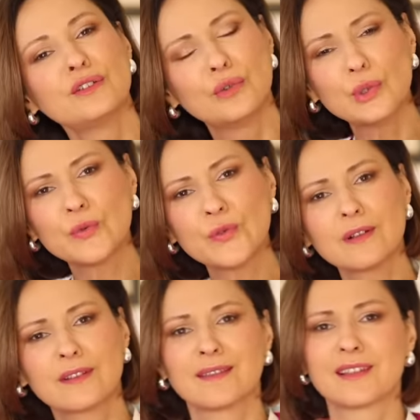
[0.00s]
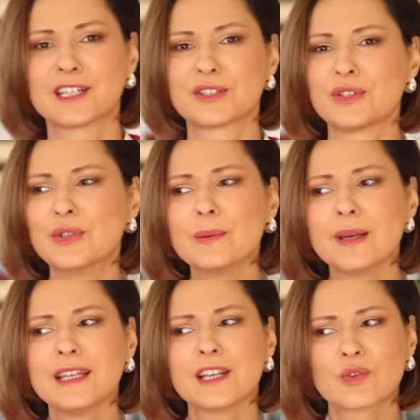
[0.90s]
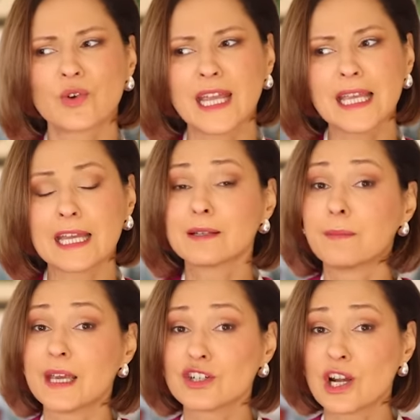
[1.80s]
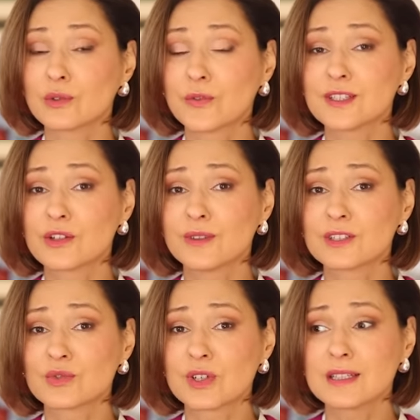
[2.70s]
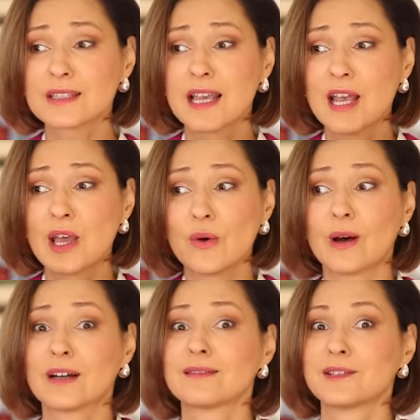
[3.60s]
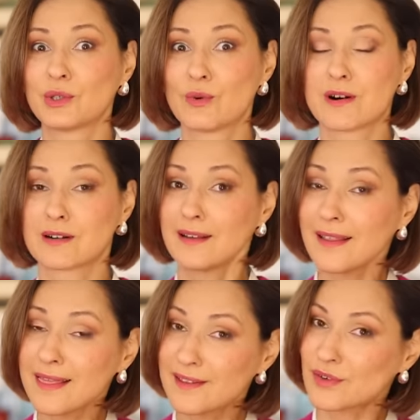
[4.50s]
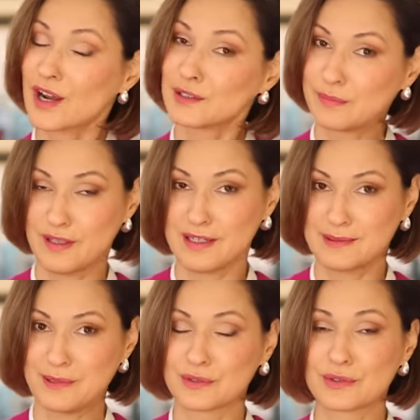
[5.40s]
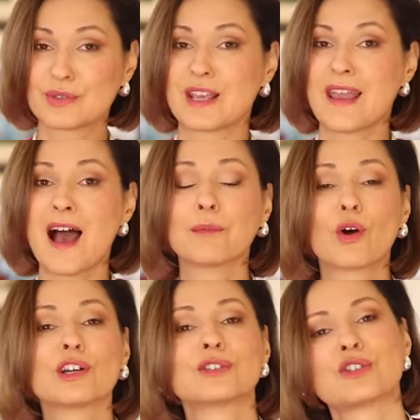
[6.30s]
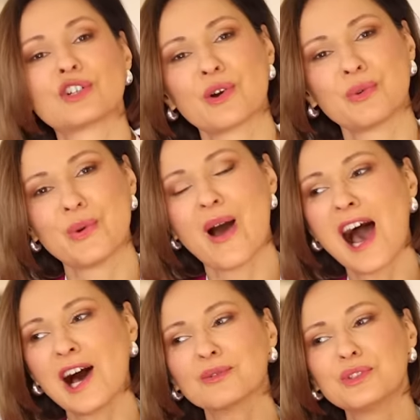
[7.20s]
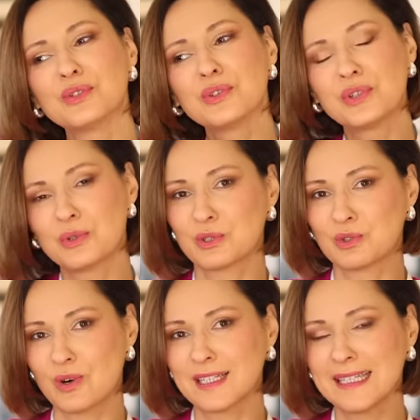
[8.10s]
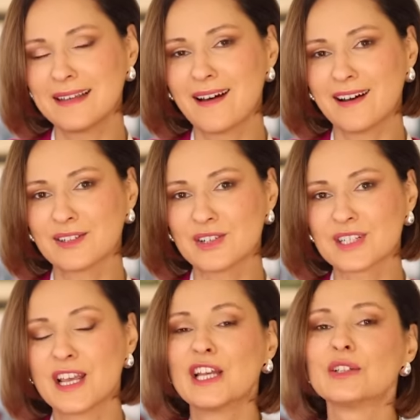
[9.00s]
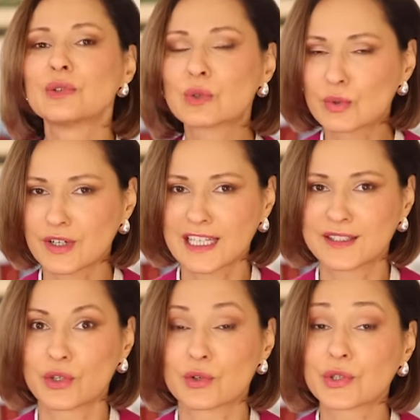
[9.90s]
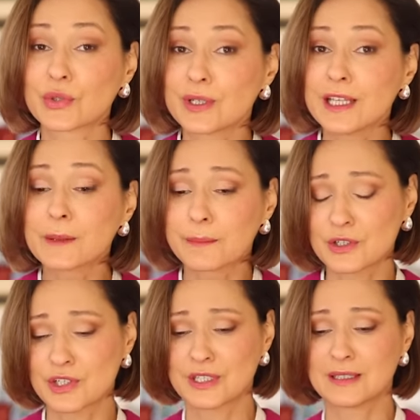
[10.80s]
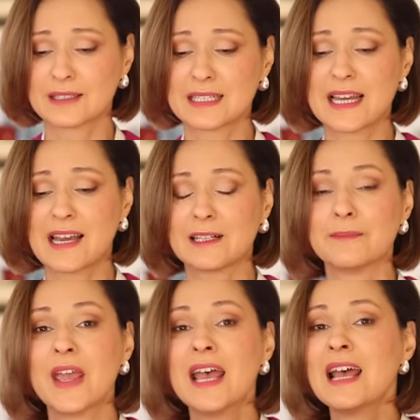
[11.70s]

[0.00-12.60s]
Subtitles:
Do you feel that there are too many grey and beige outfits on the streets? Well, you are in the right place, because today I'm going to show you how to use trending colors to create your unique personal style.